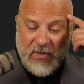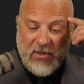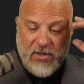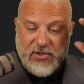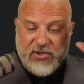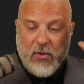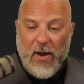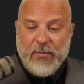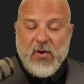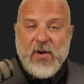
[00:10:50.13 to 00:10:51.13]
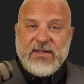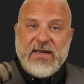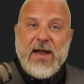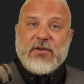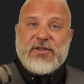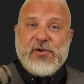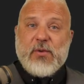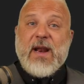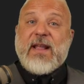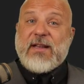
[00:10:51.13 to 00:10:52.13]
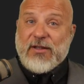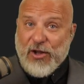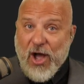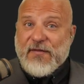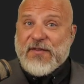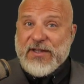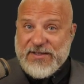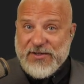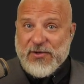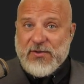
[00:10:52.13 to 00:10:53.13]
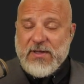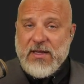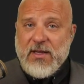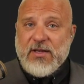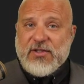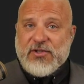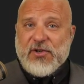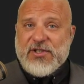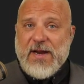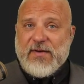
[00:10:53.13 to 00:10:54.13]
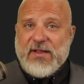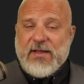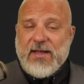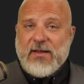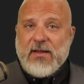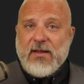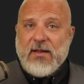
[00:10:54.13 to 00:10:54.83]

So I'm going to now do what I can lawfully do, search everything.